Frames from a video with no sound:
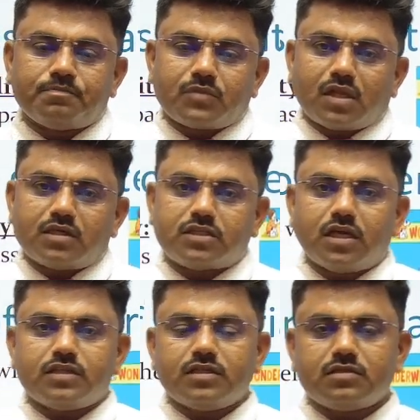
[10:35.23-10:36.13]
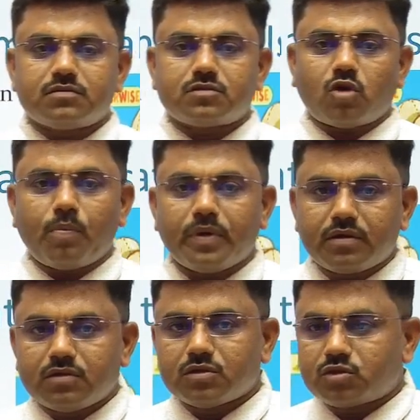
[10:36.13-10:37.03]
share this
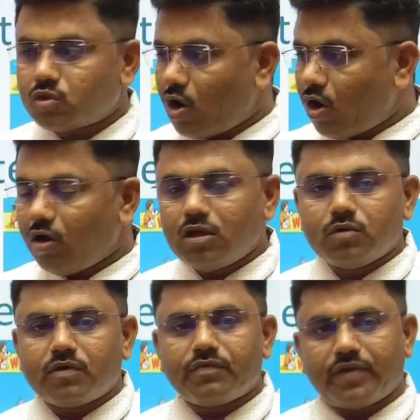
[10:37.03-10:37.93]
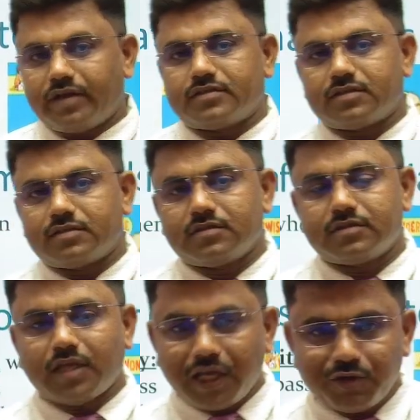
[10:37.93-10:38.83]
topic to all your friends.
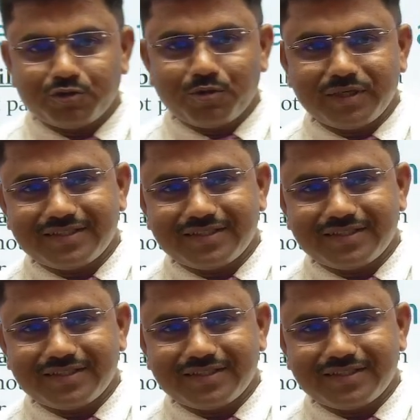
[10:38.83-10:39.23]
Thank you so much.